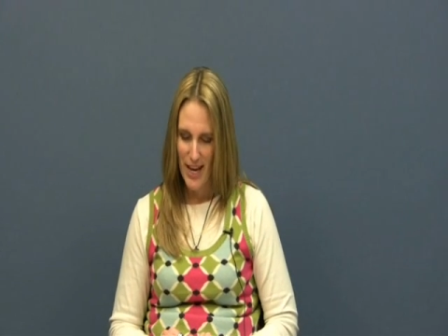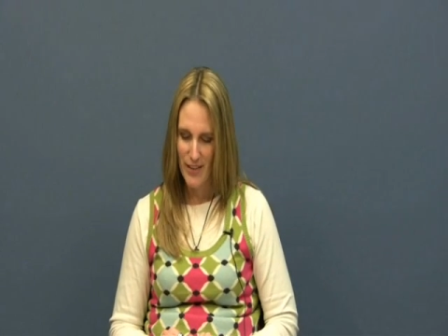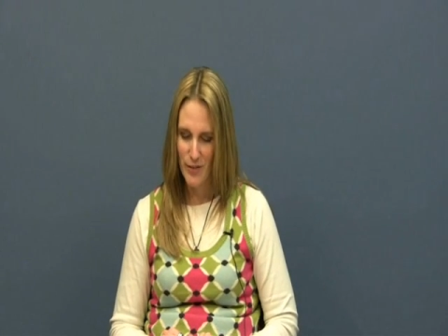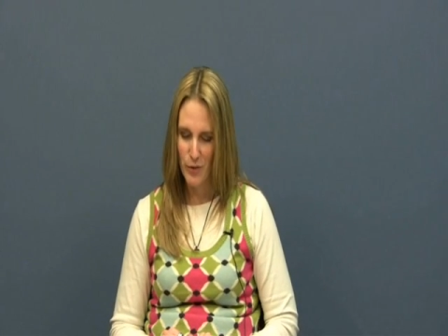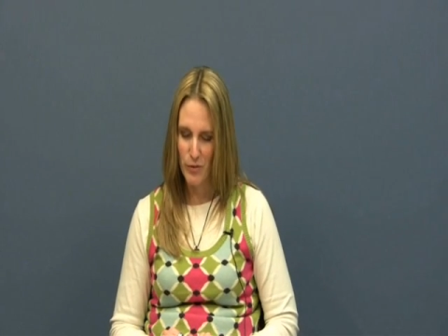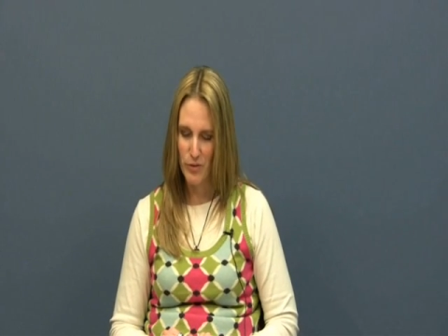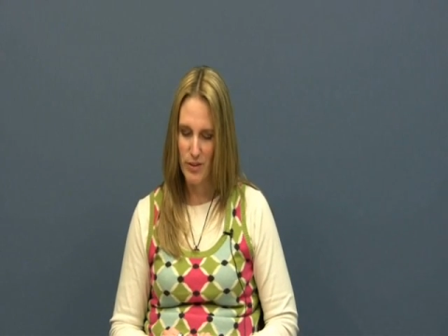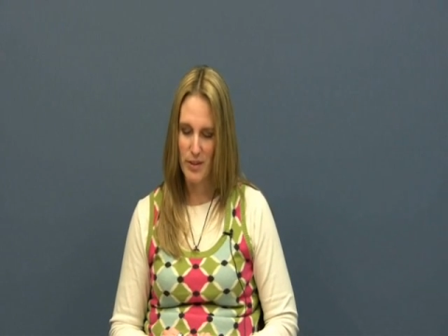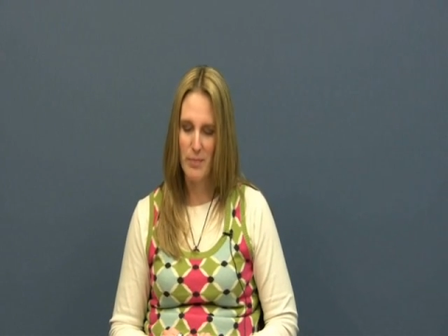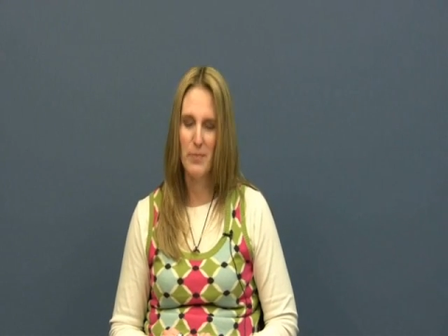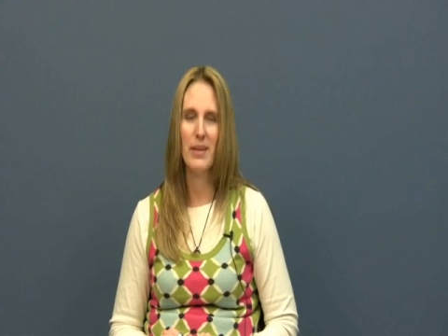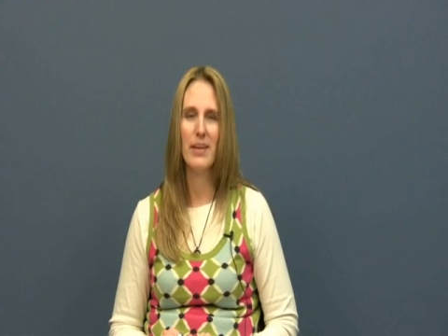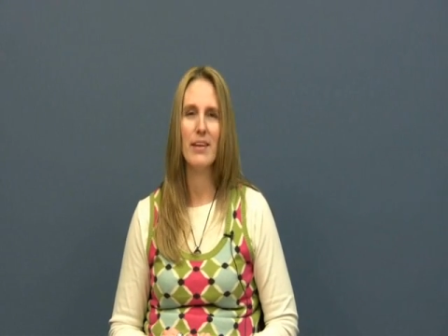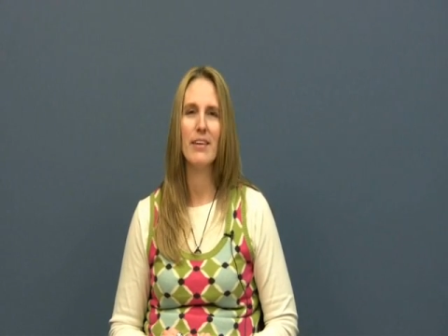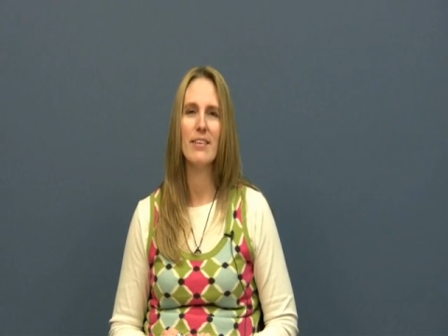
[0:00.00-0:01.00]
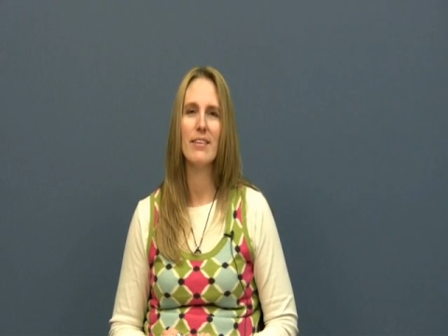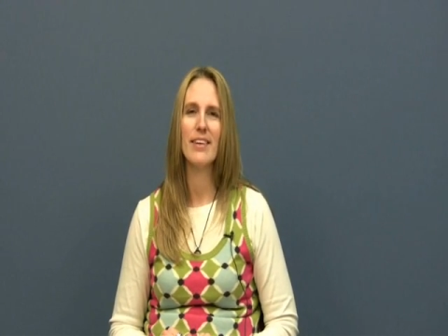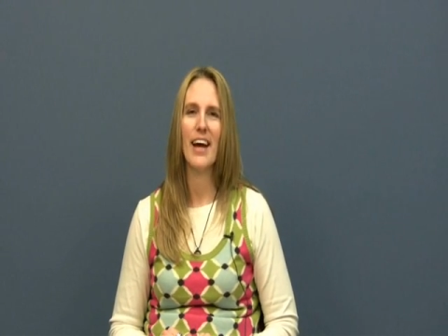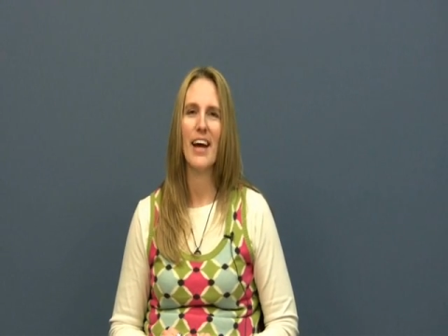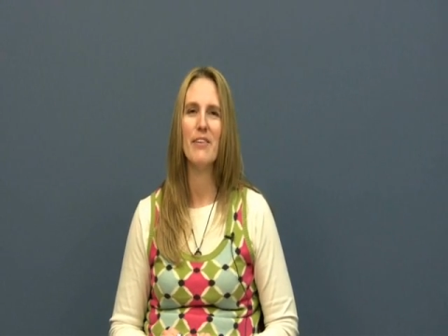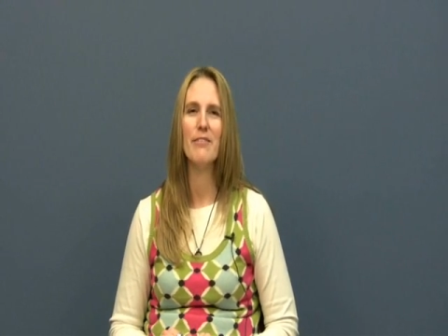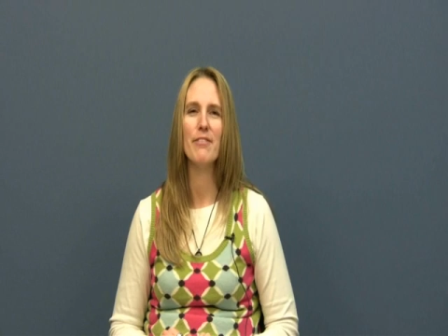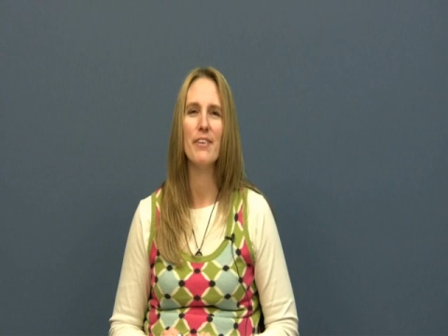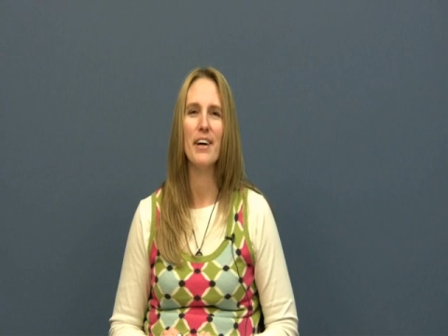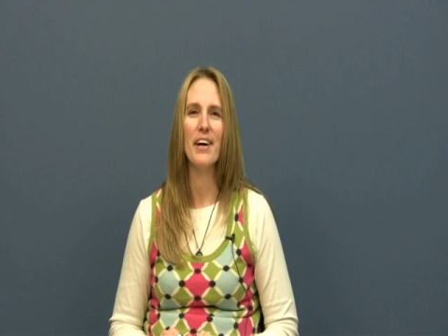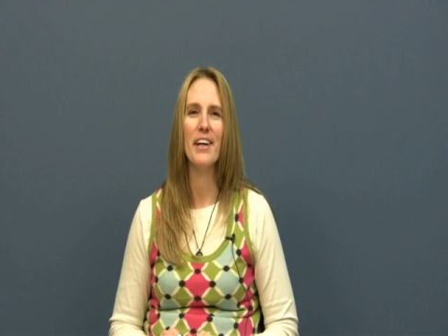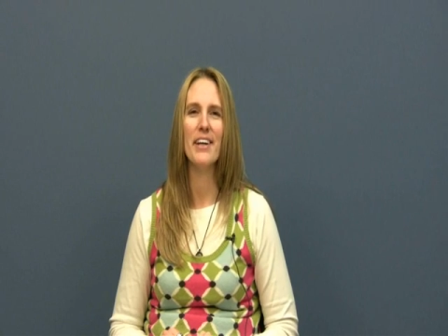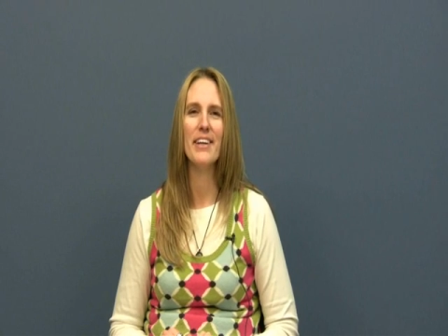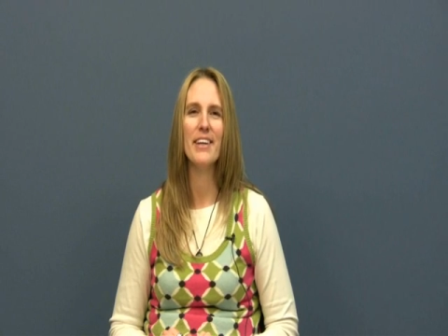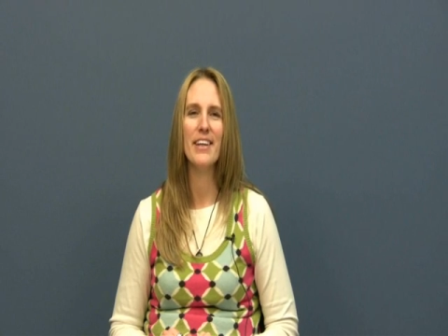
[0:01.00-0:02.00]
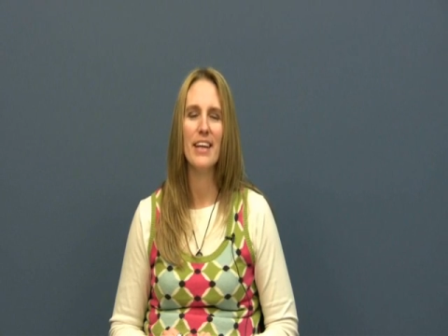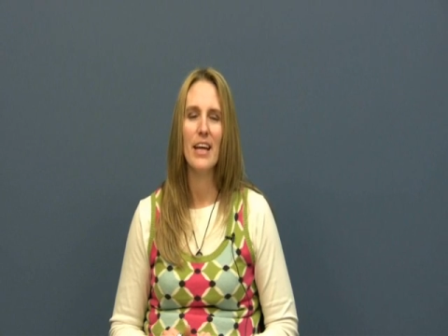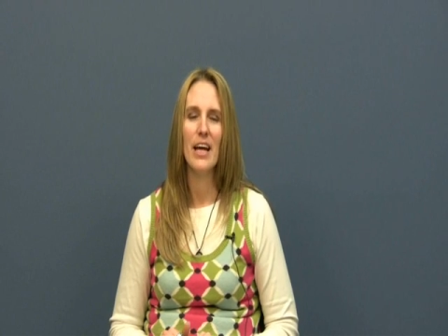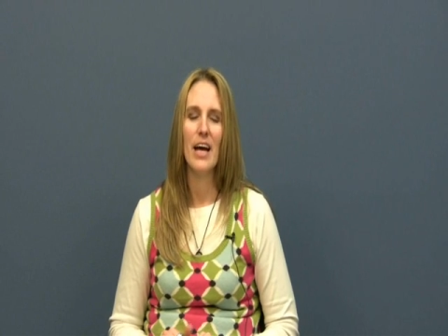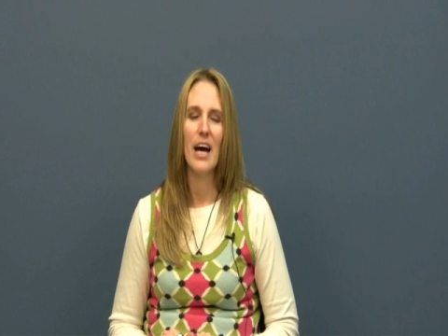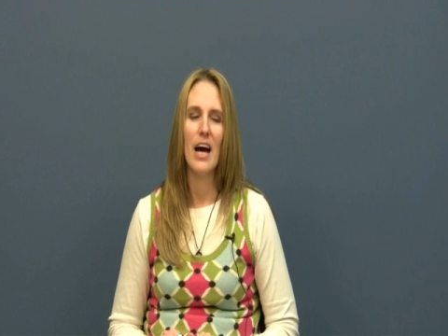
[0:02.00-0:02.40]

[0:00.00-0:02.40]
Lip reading: and those can be kind of fun.